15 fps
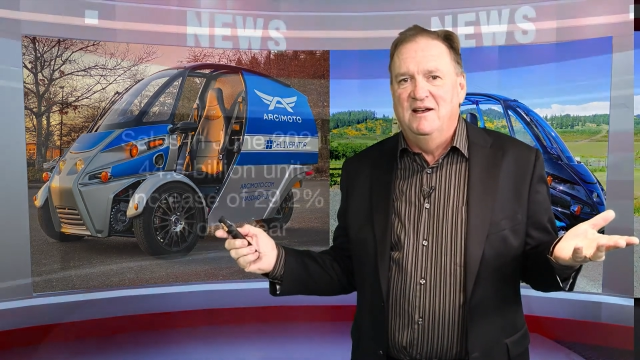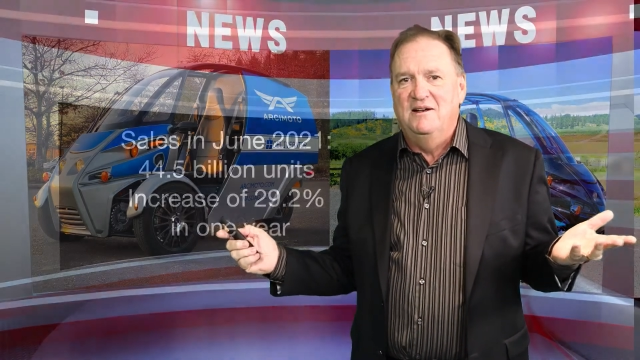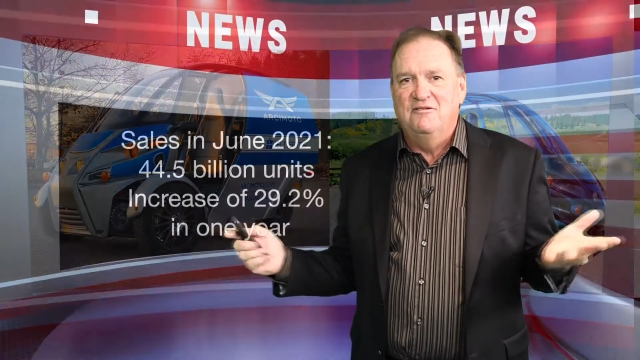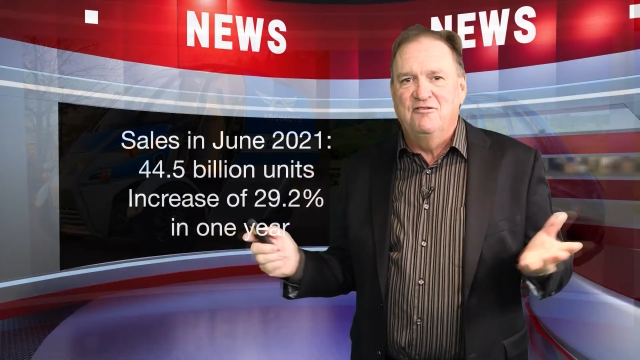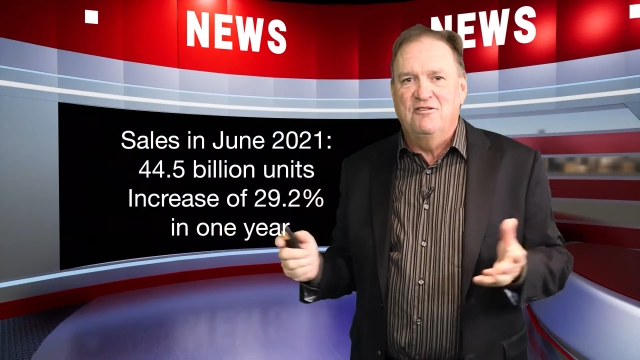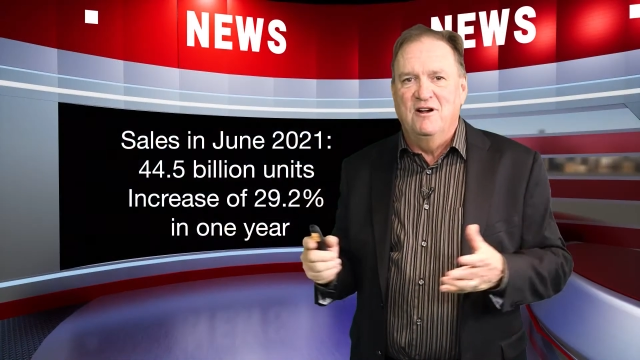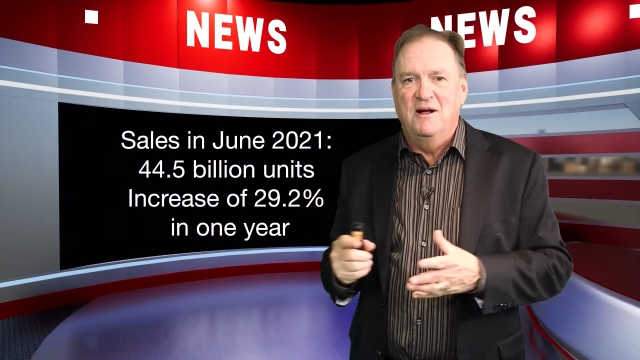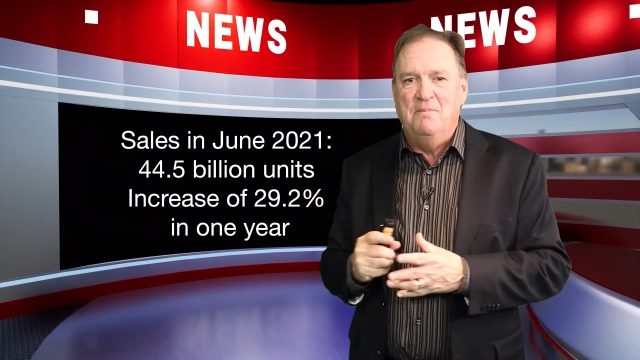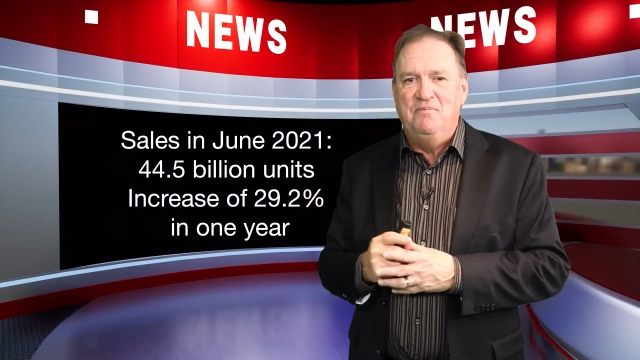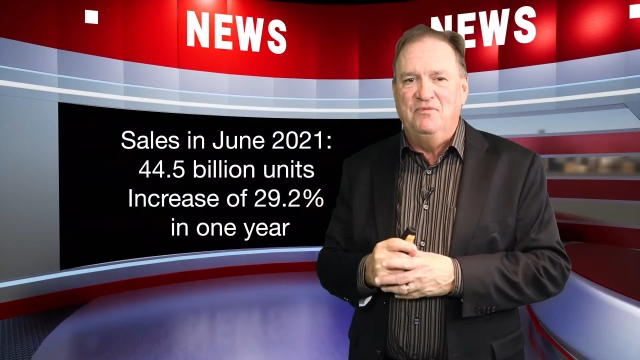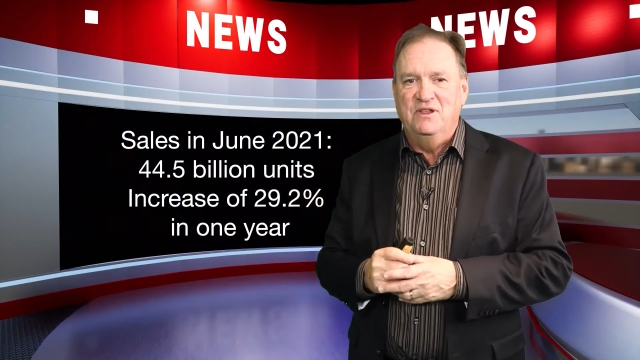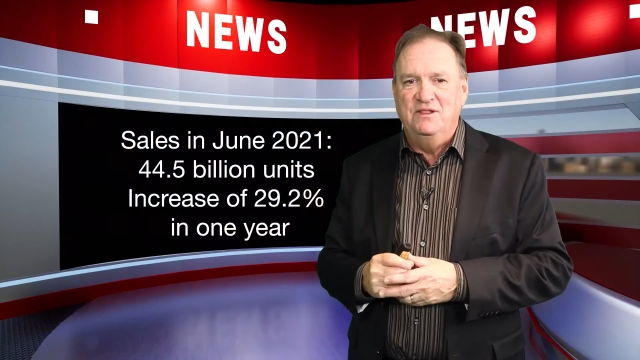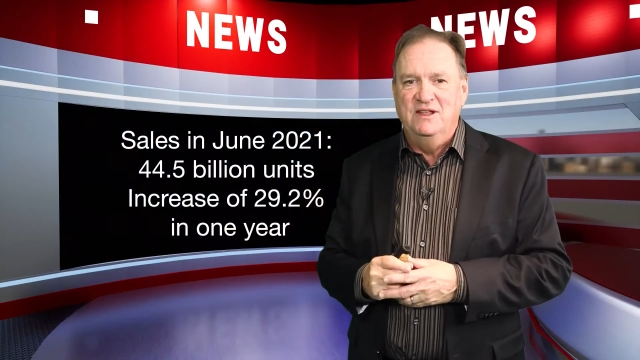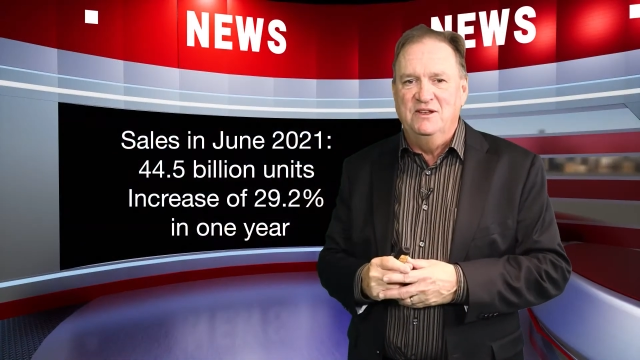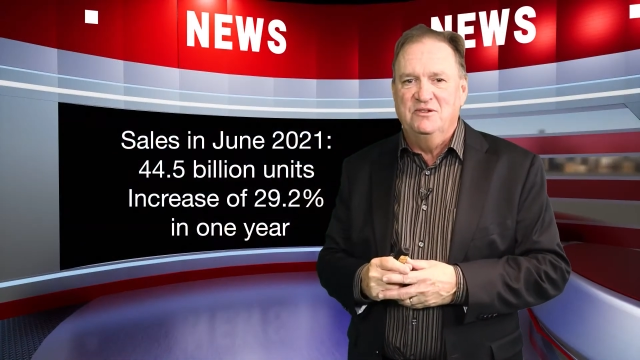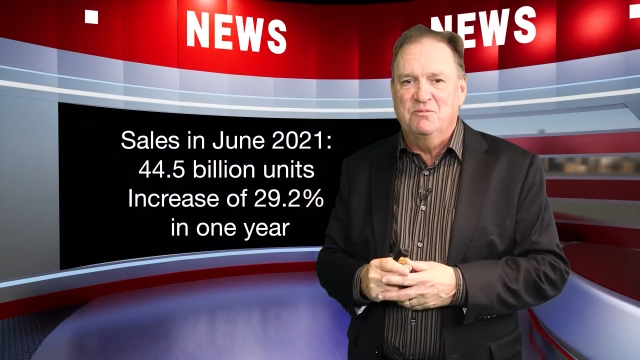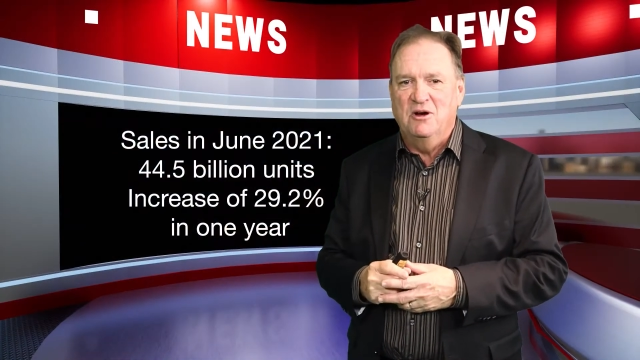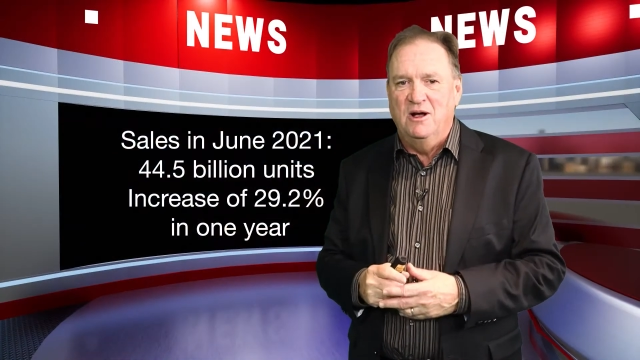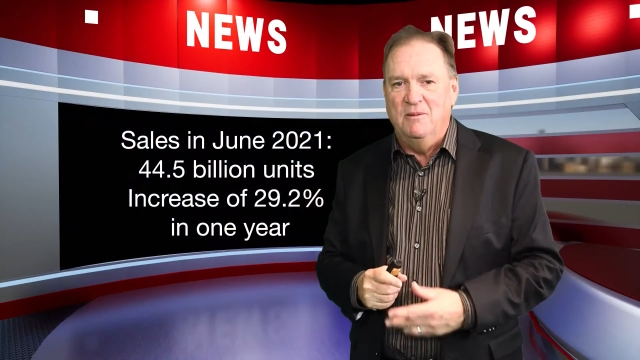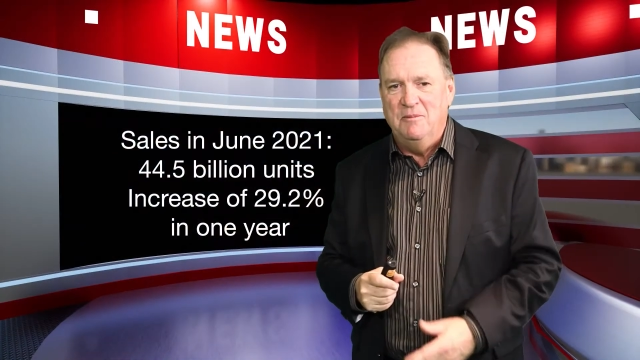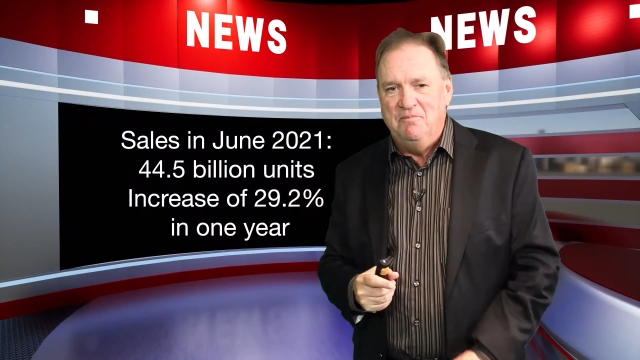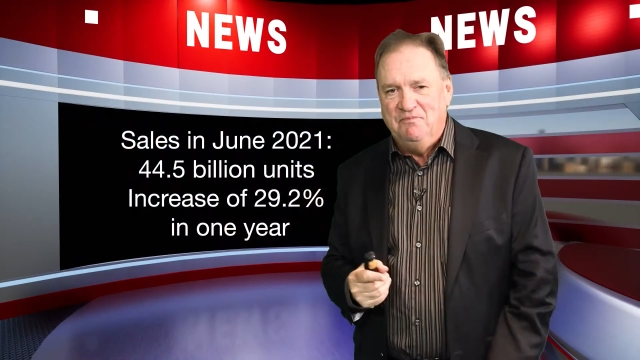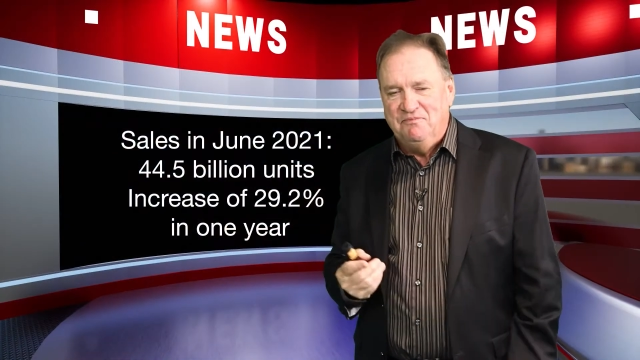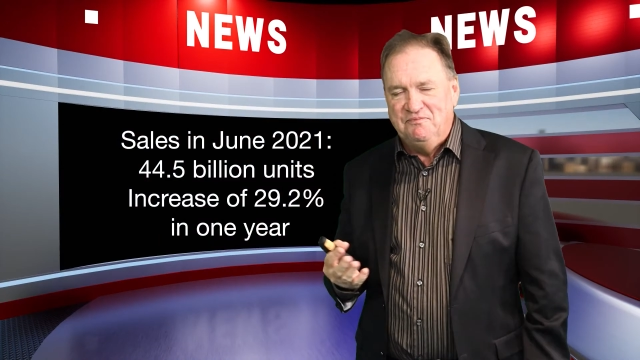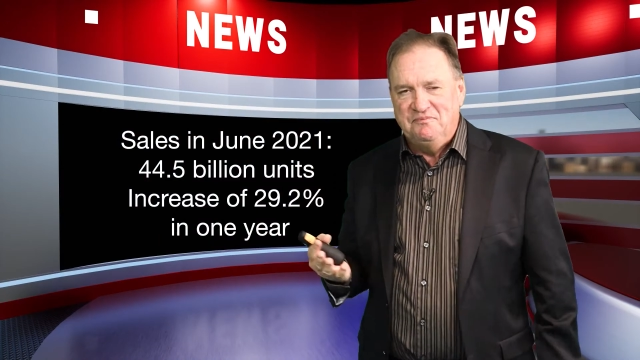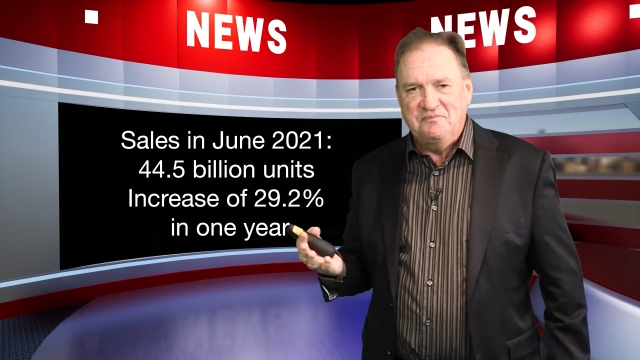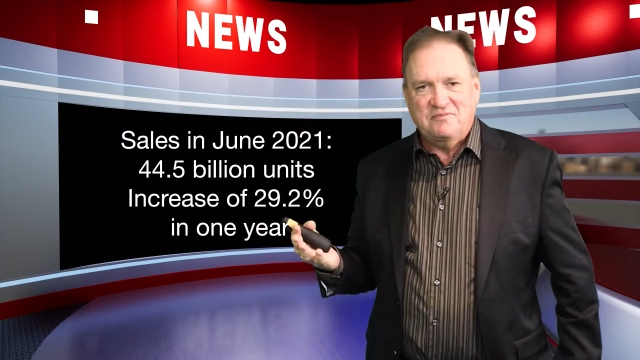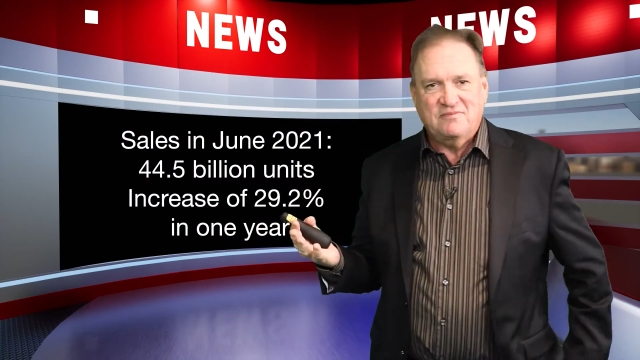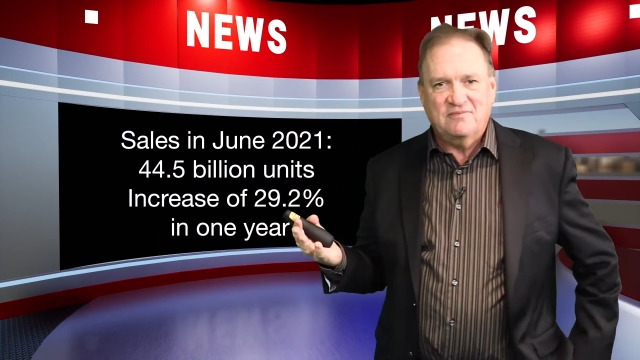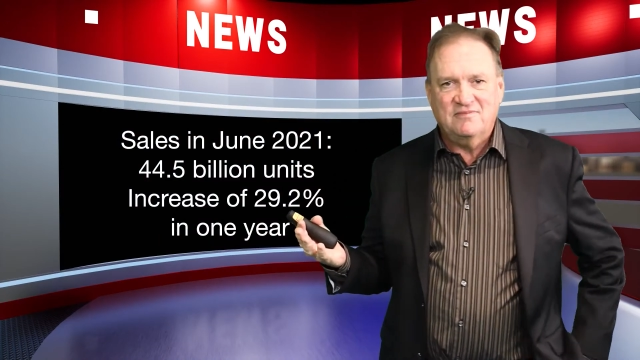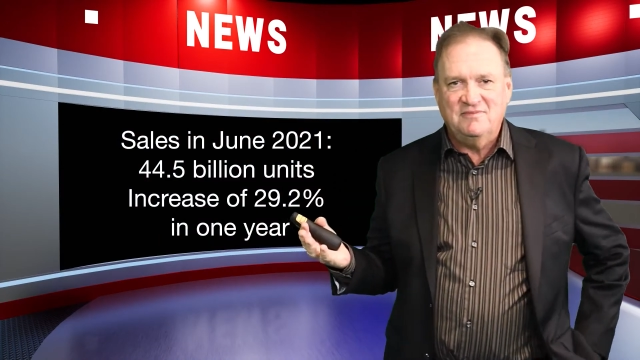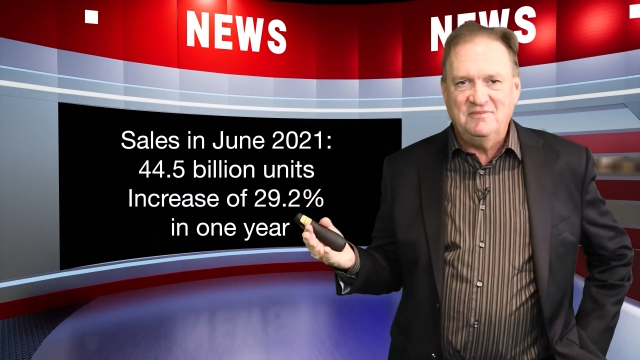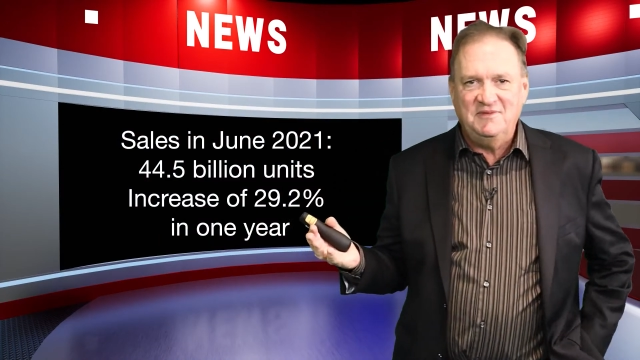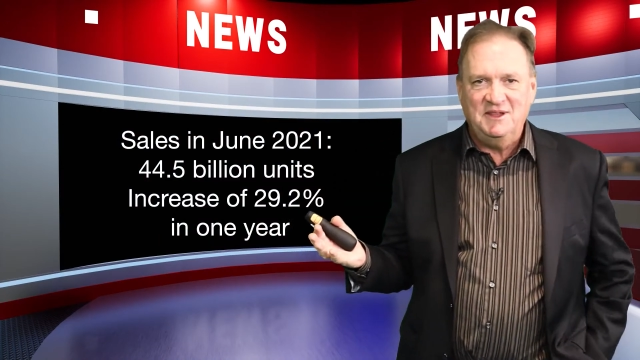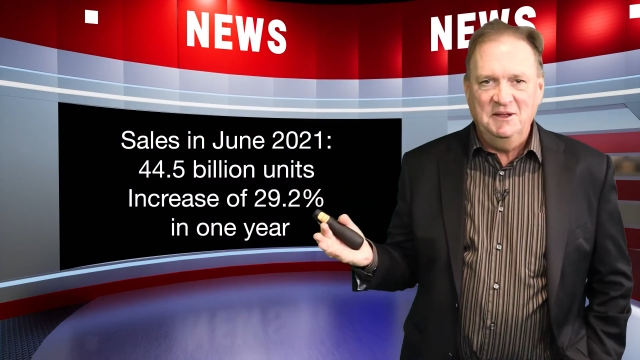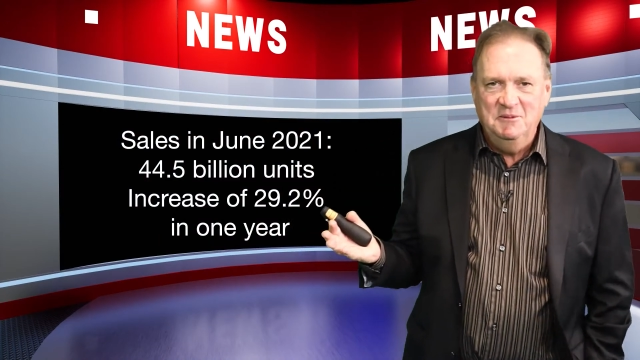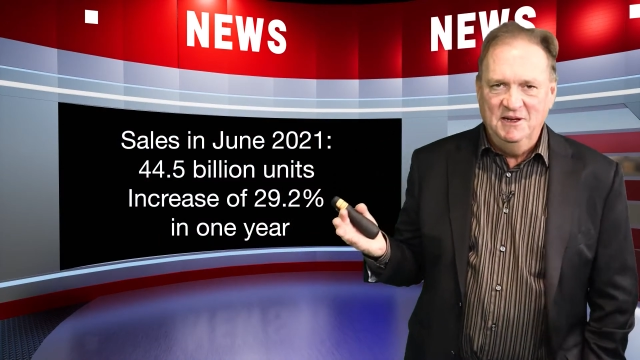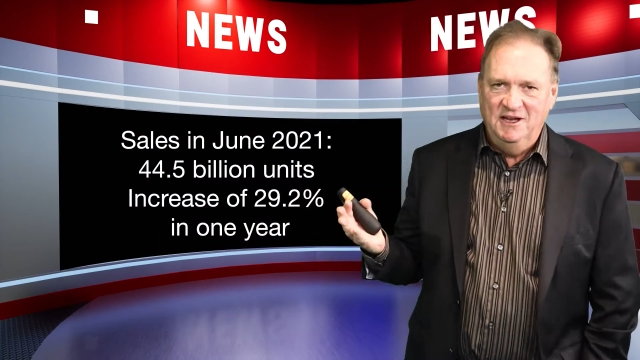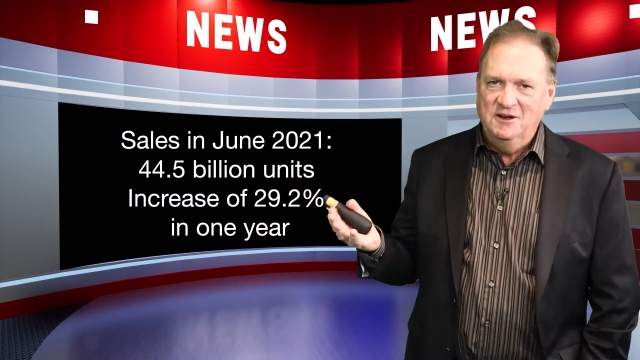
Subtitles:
from this problem. But